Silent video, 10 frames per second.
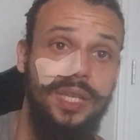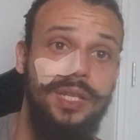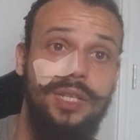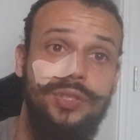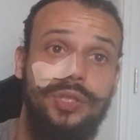
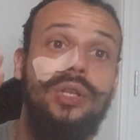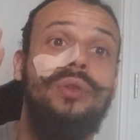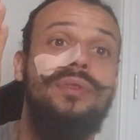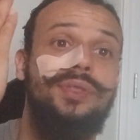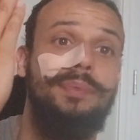And it's
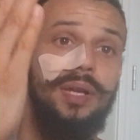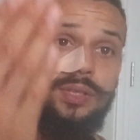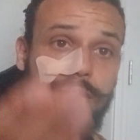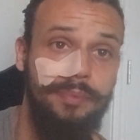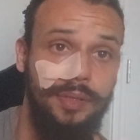your
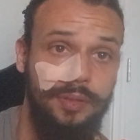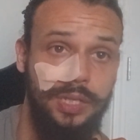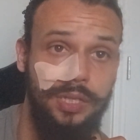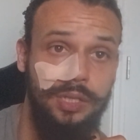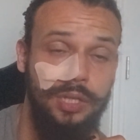
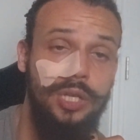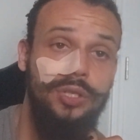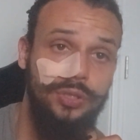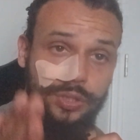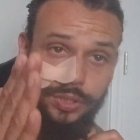responsibility
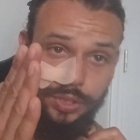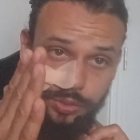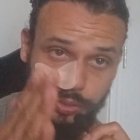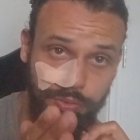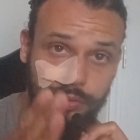to
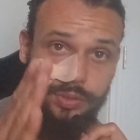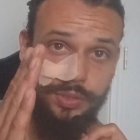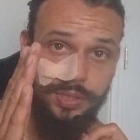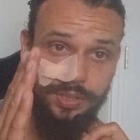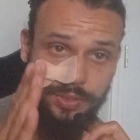choose
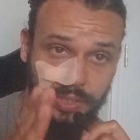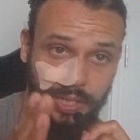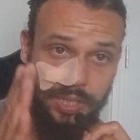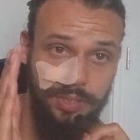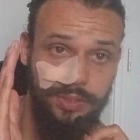the
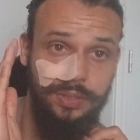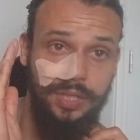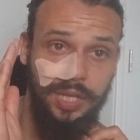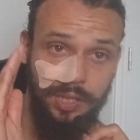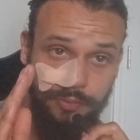designs
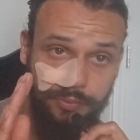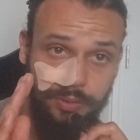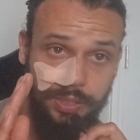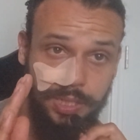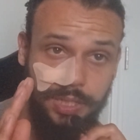
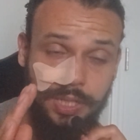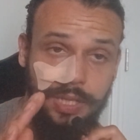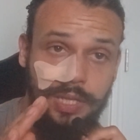carefully